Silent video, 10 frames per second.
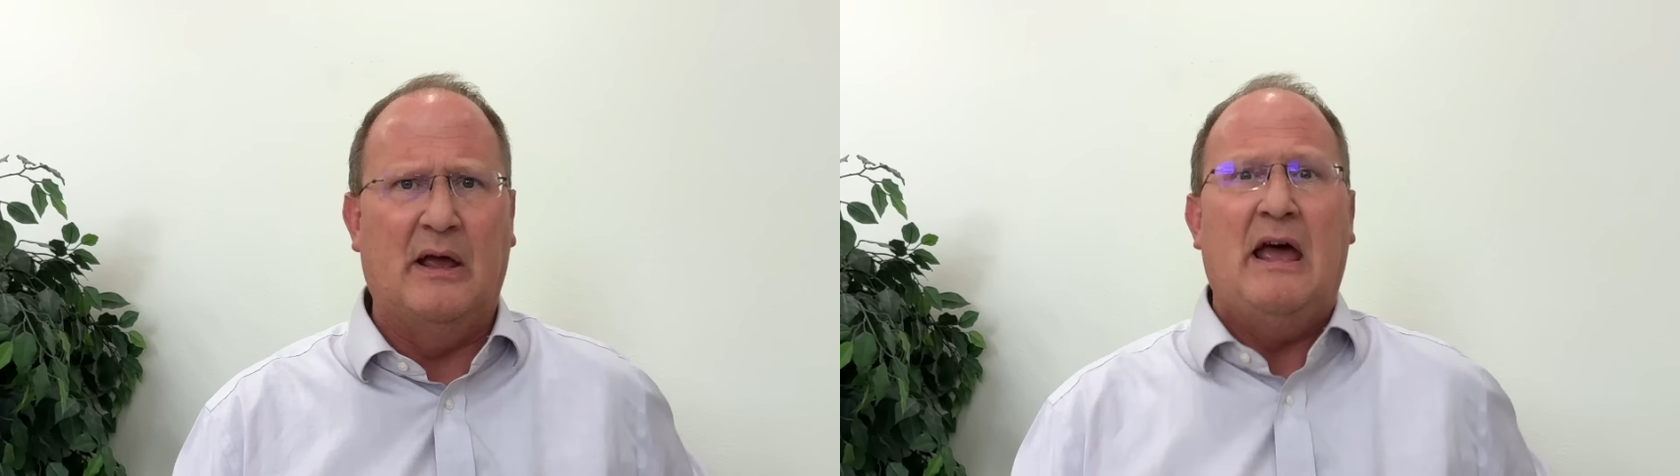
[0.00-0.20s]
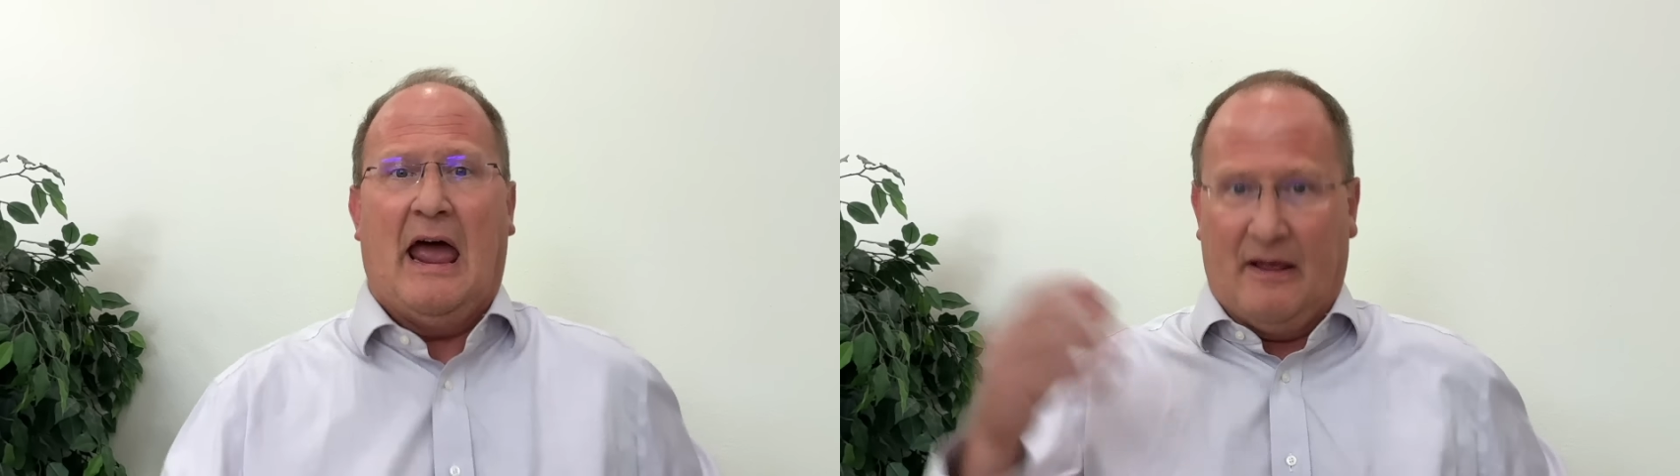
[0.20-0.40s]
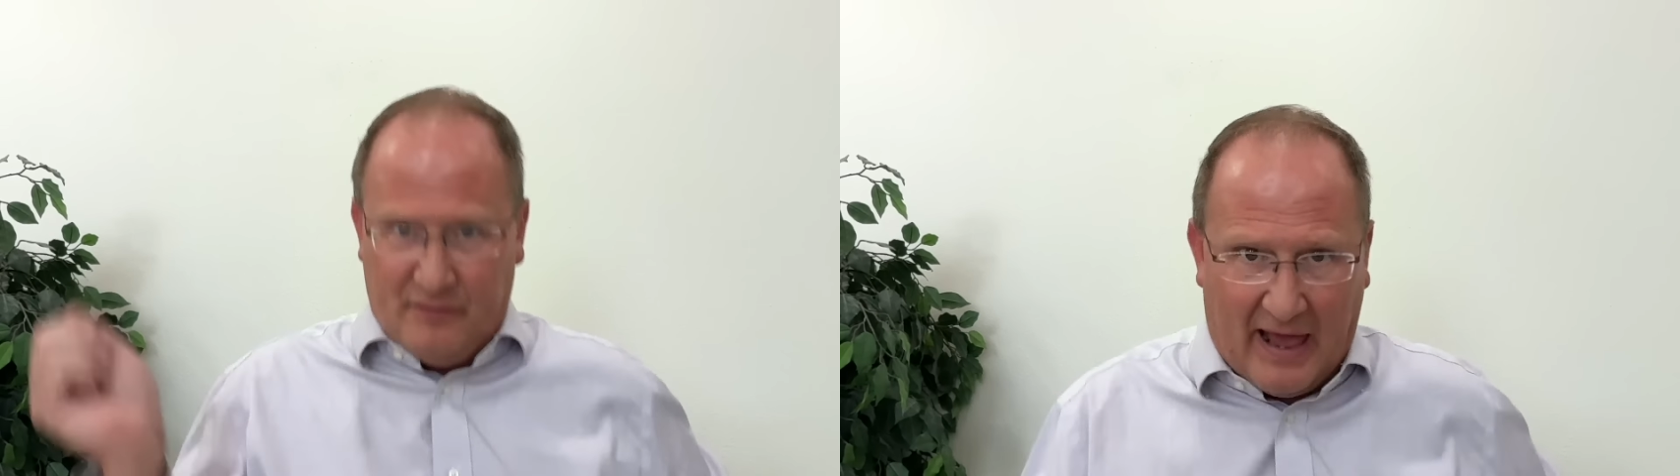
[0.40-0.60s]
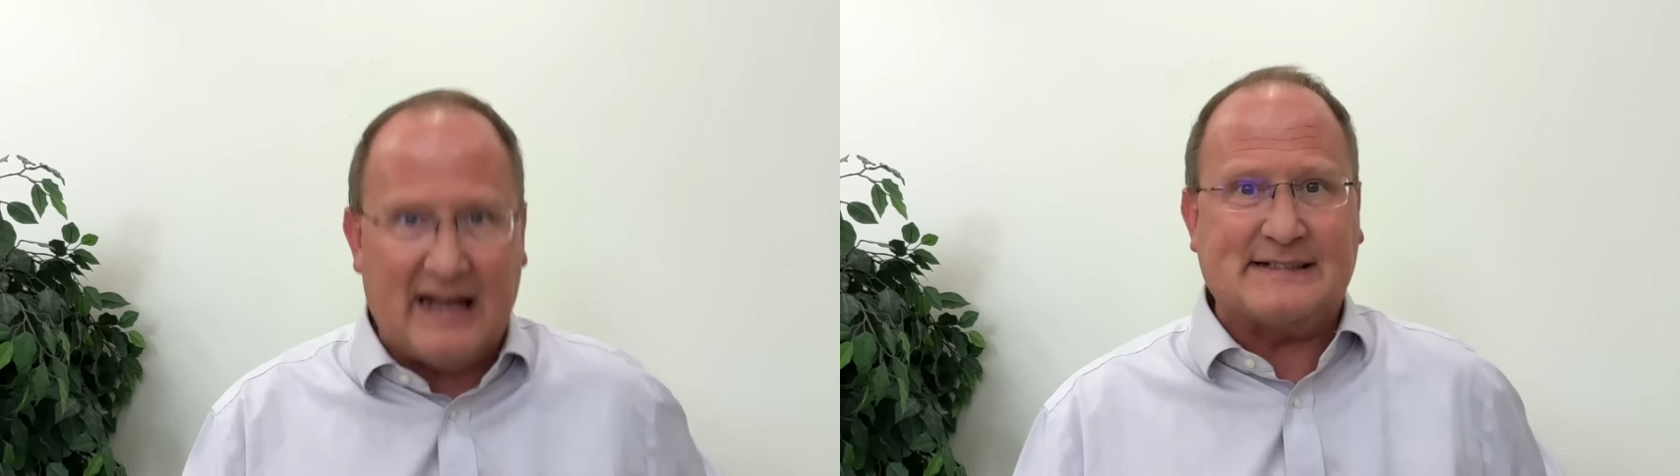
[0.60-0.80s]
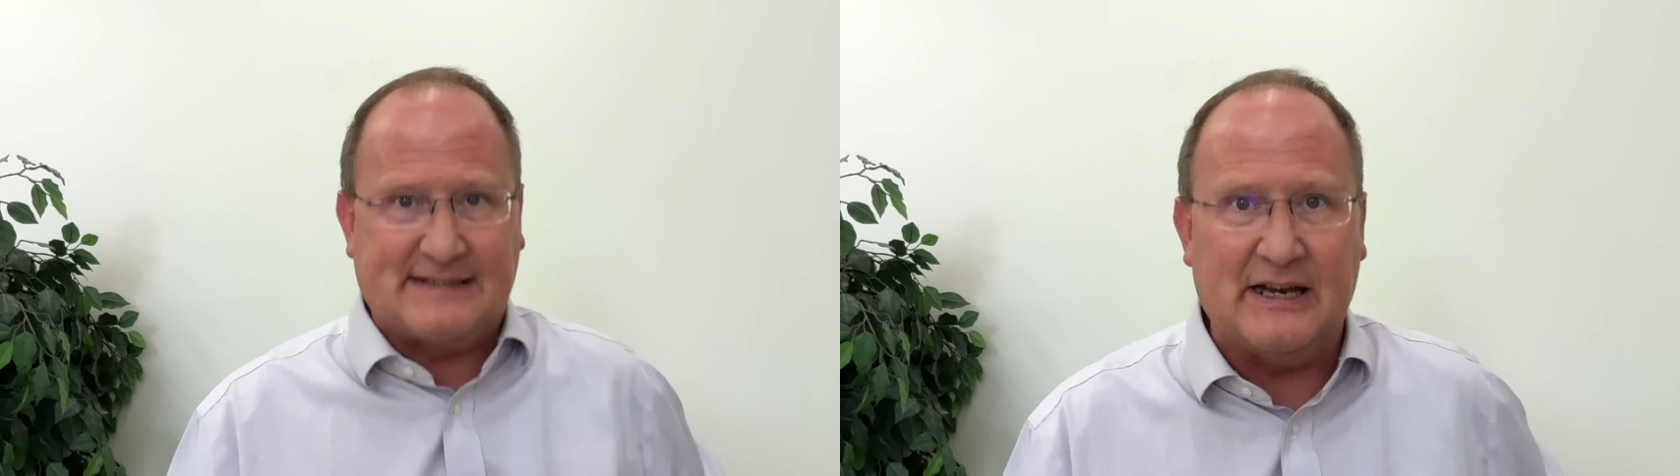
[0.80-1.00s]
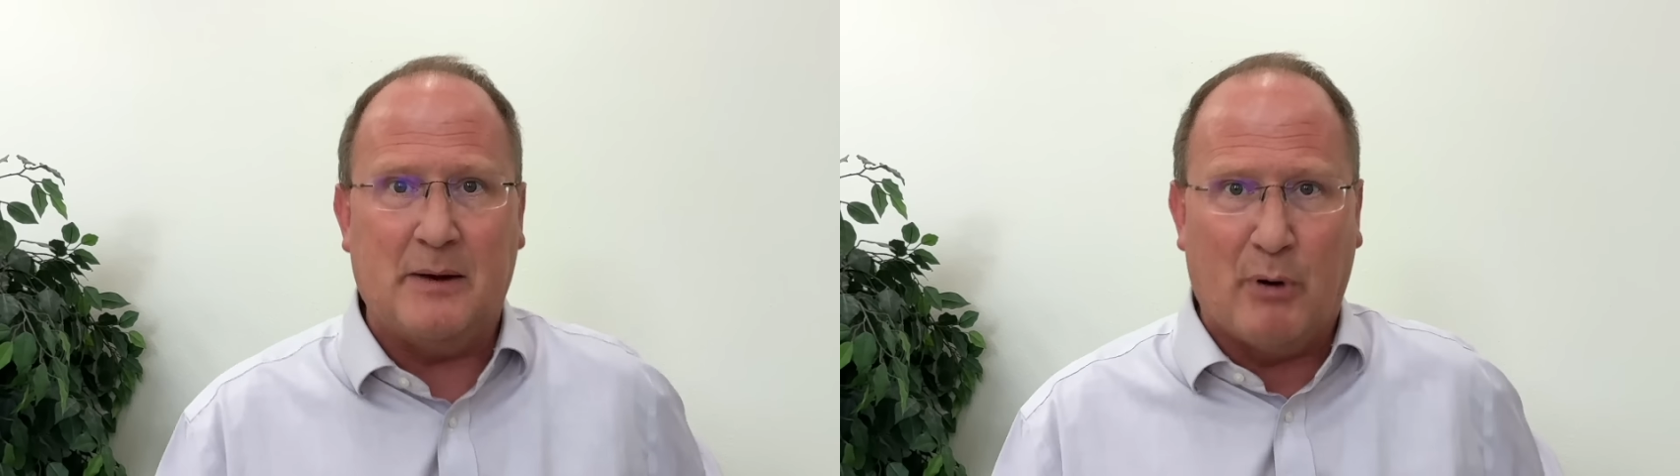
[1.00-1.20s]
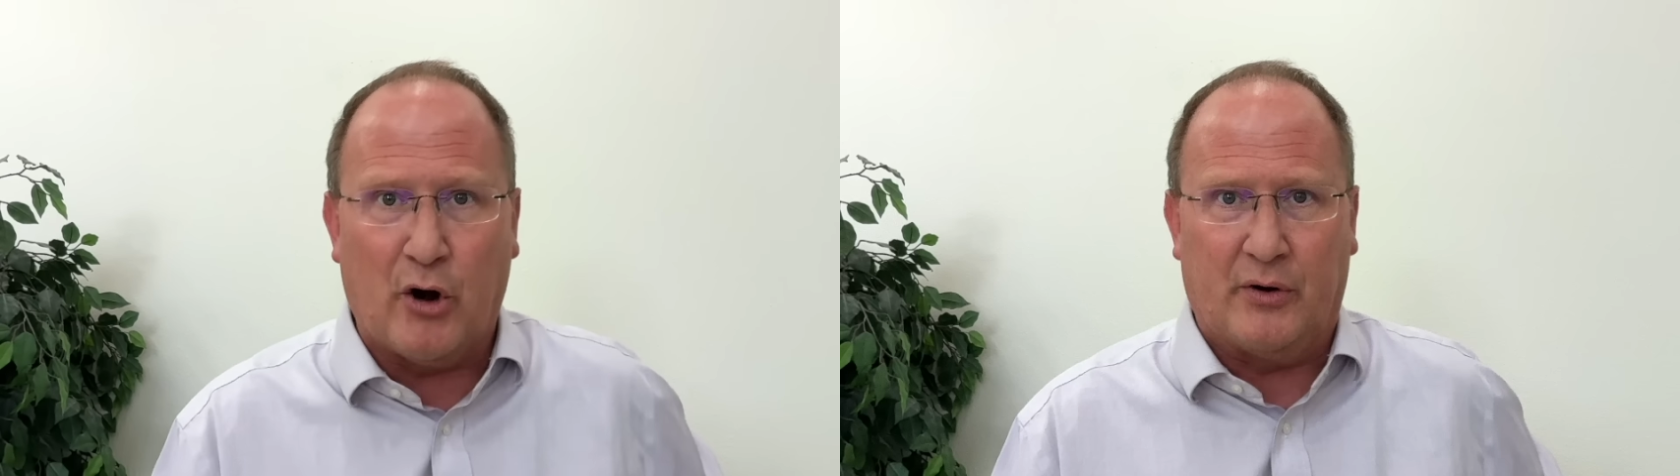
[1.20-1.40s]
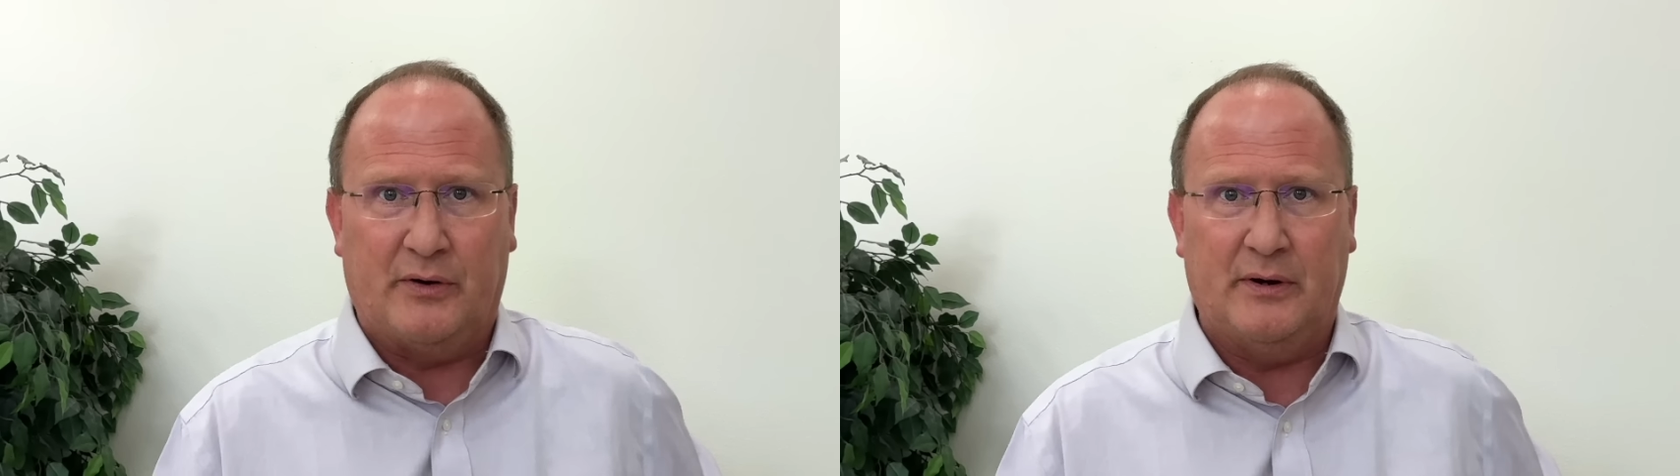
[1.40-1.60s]
And that city
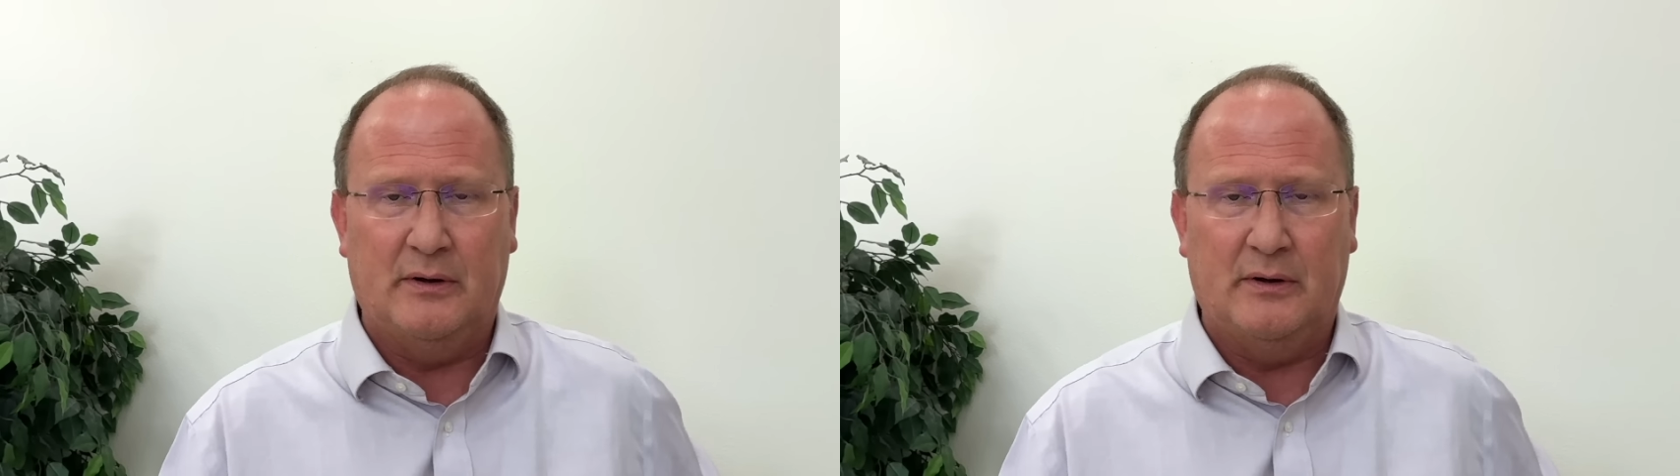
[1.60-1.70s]
burned.